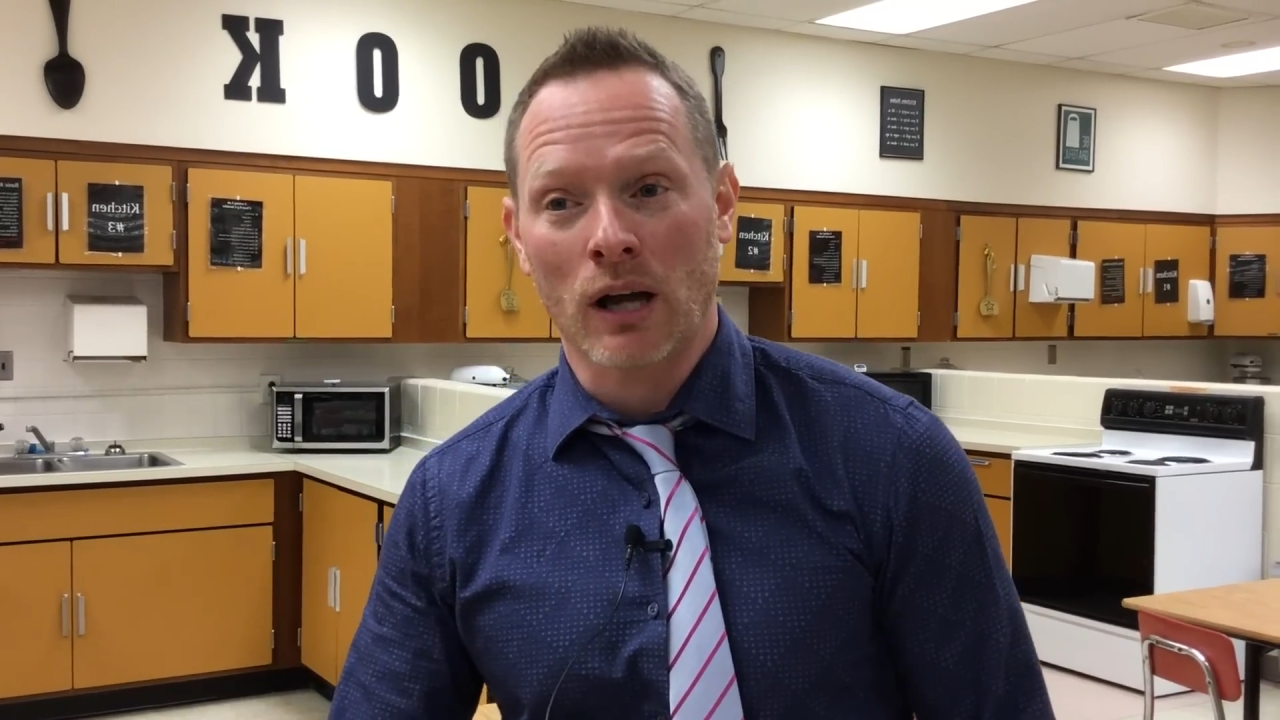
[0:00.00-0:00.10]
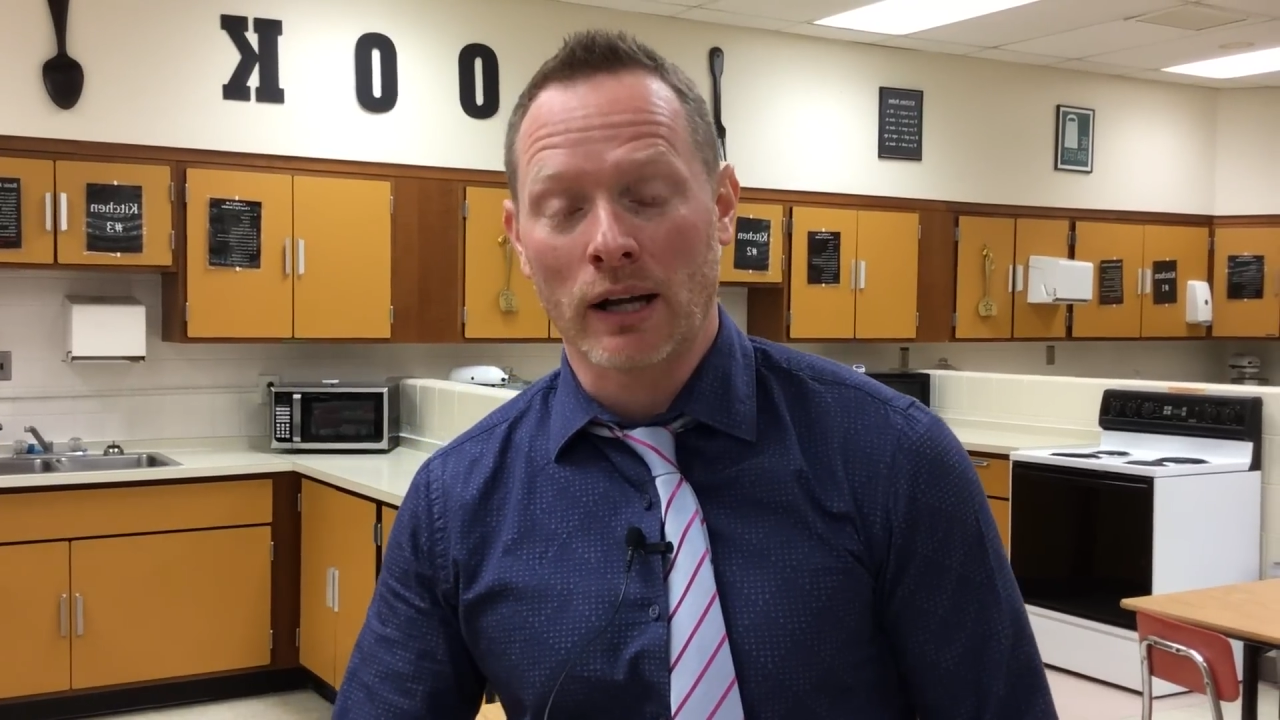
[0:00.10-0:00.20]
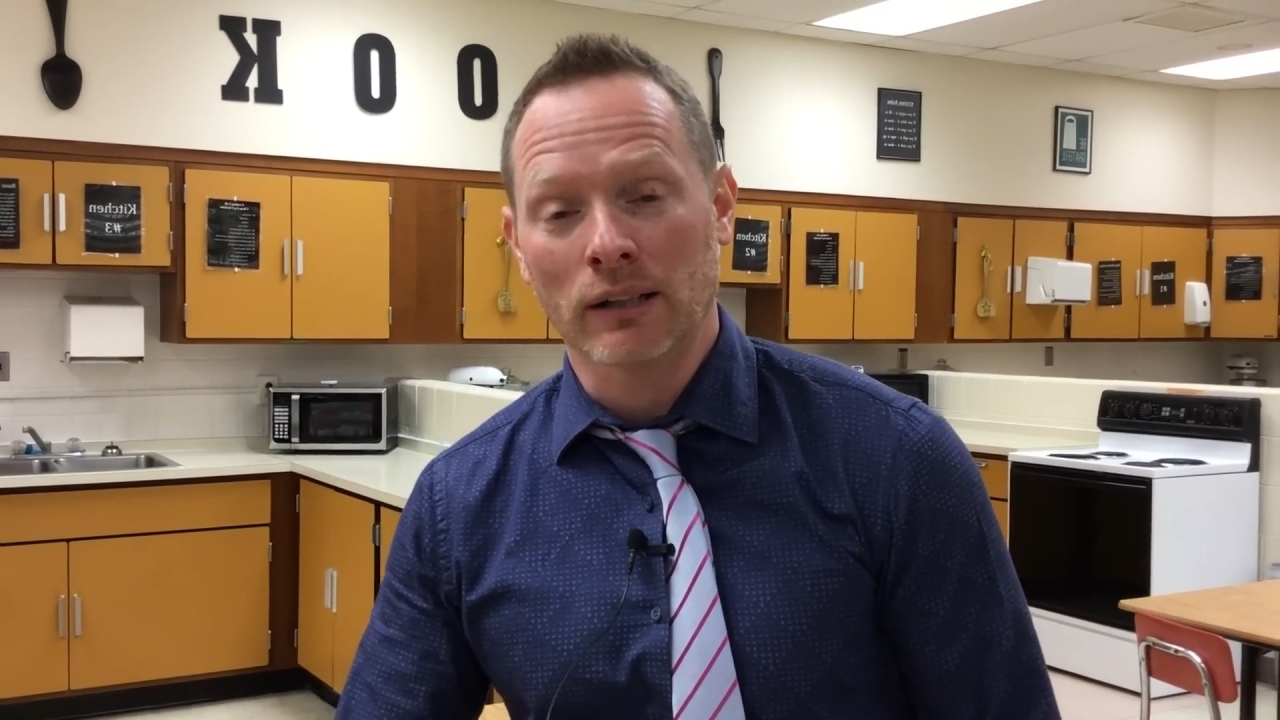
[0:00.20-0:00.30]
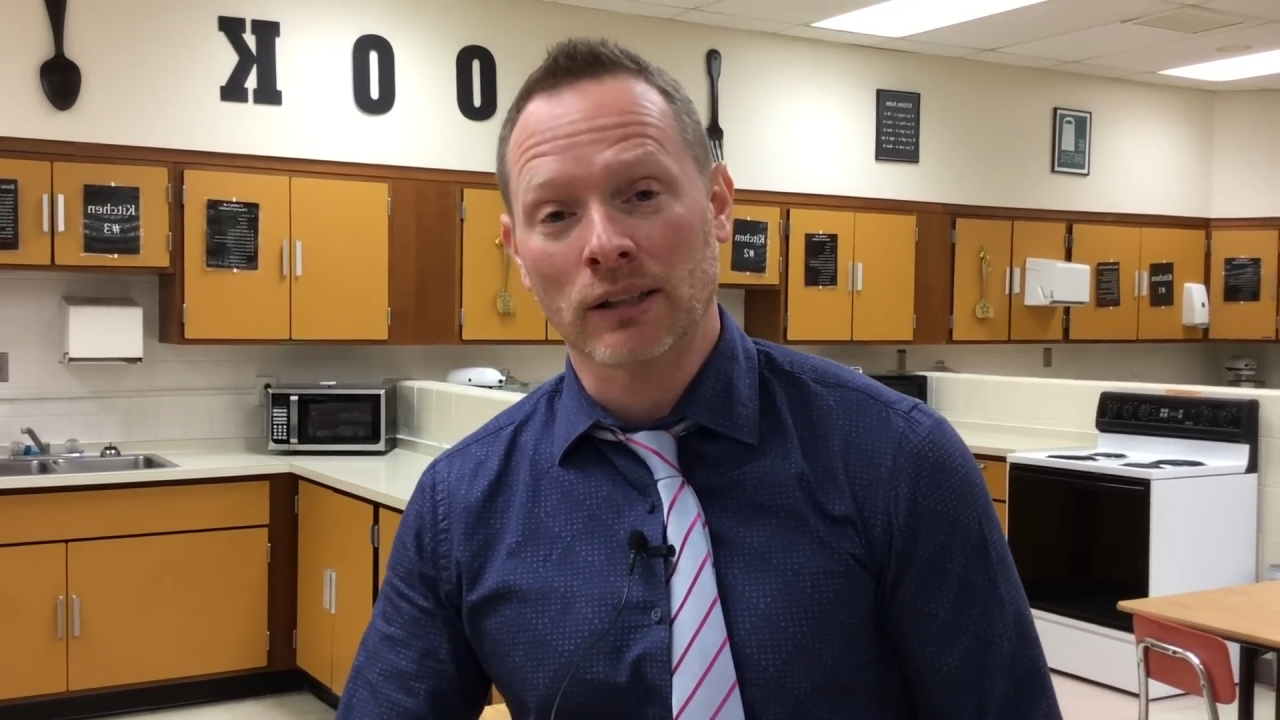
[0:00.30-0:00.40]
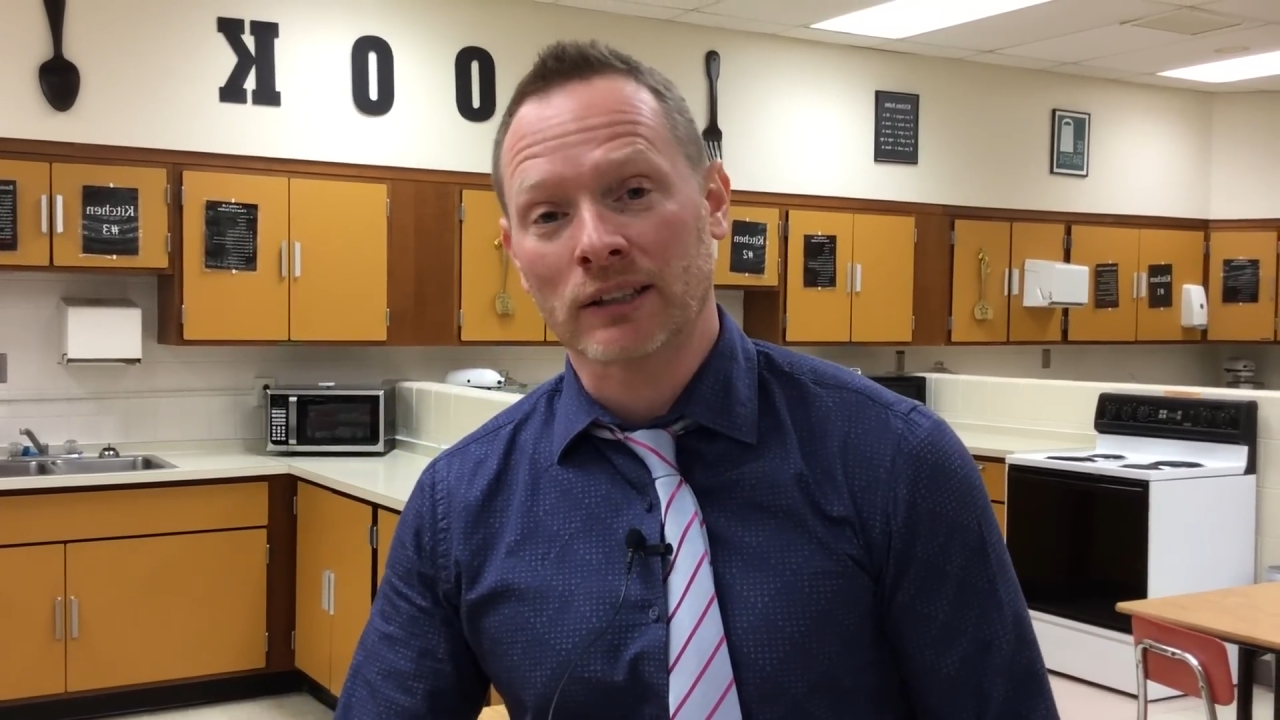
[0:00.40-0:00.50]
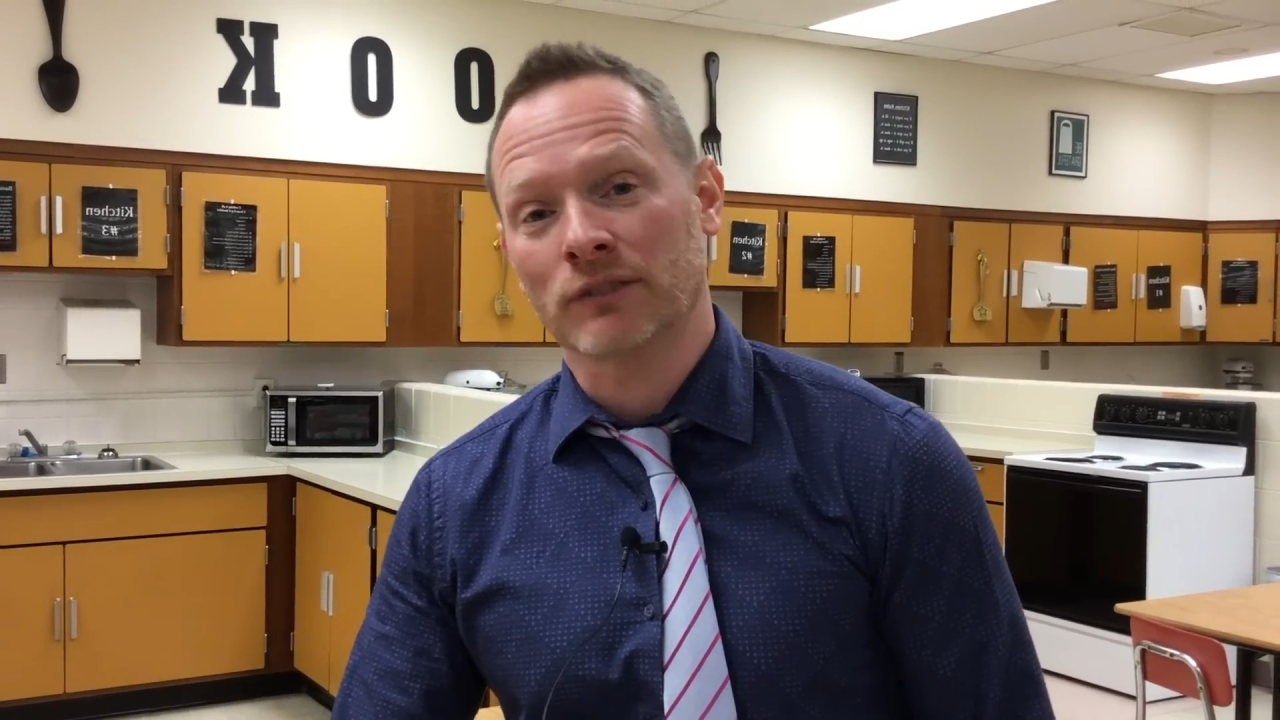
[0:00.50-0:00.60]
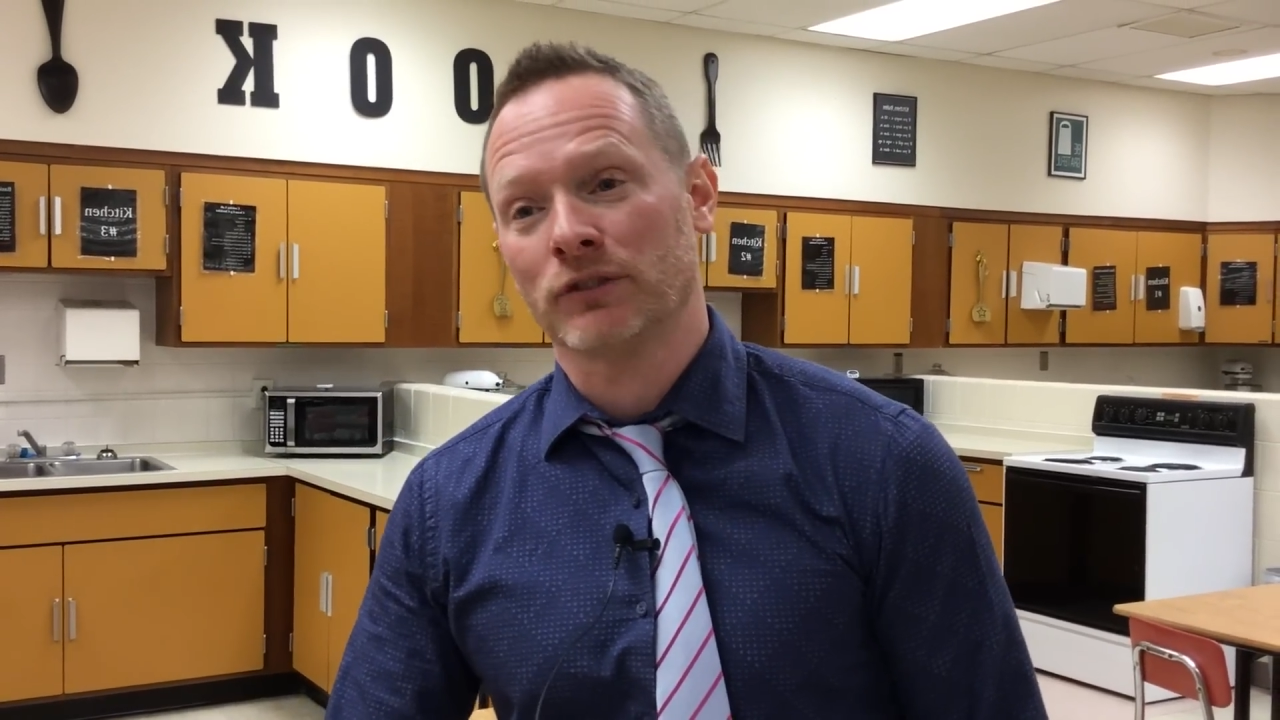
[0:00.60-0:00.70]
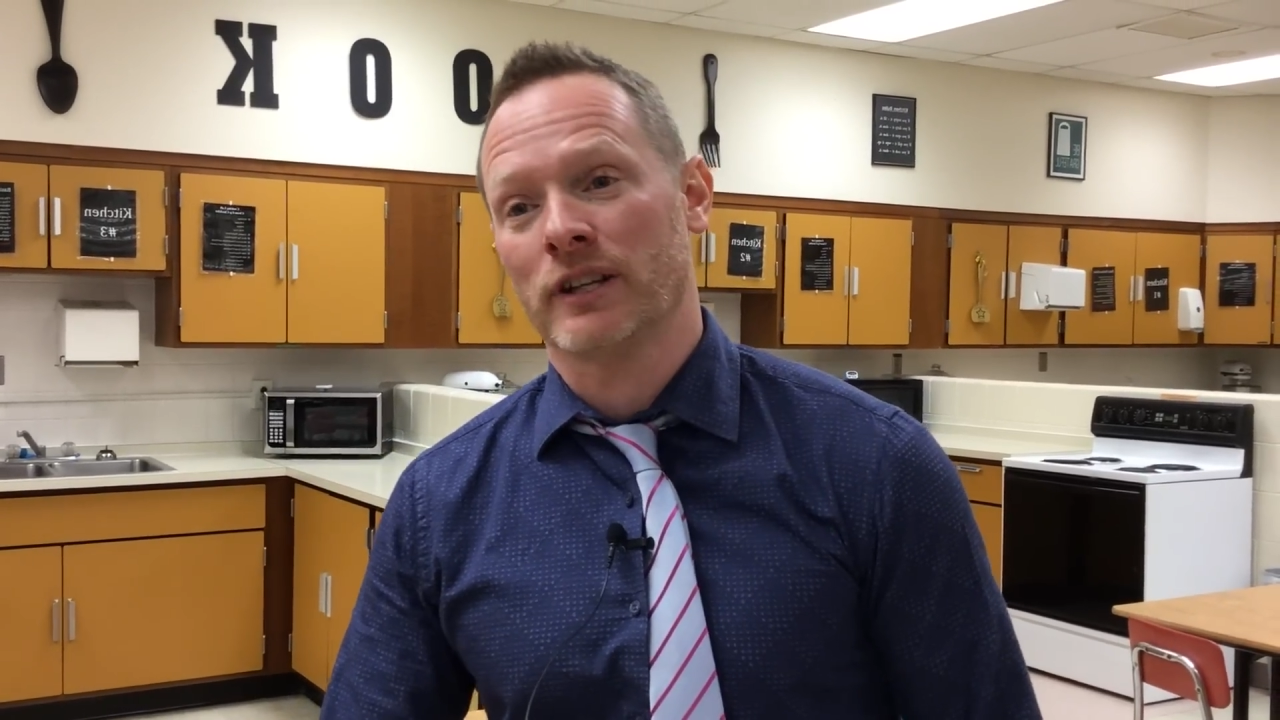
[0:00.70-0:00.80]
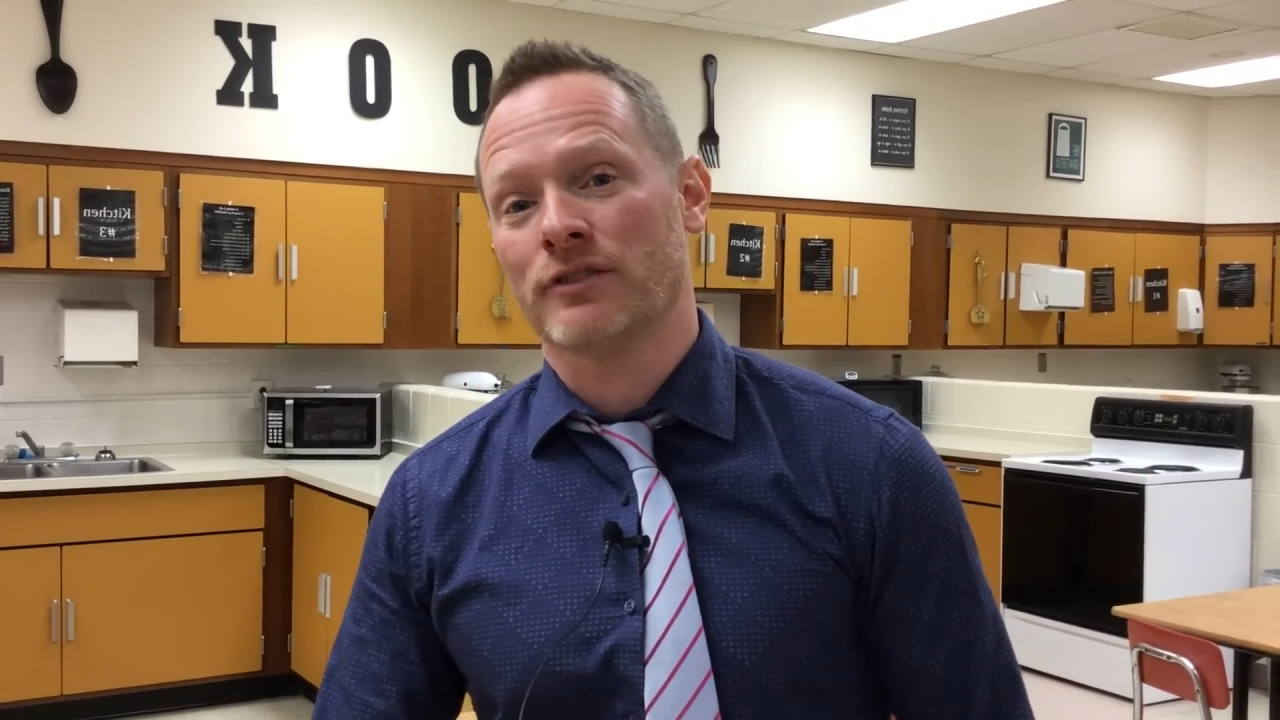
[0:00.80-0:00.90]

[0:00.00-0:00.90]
on collectively